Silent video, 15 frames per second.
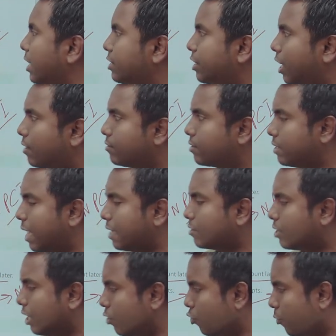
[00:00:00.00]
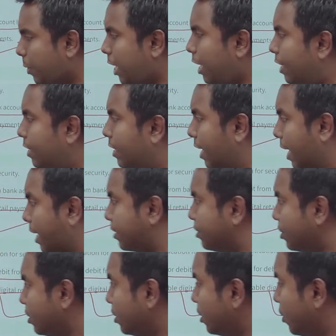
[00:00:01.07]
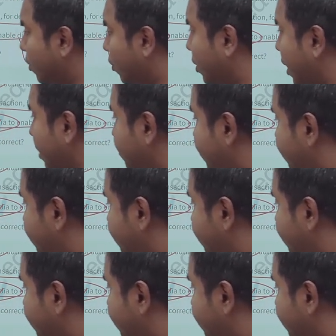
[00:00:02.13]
chance that three would be incorrect. Okay,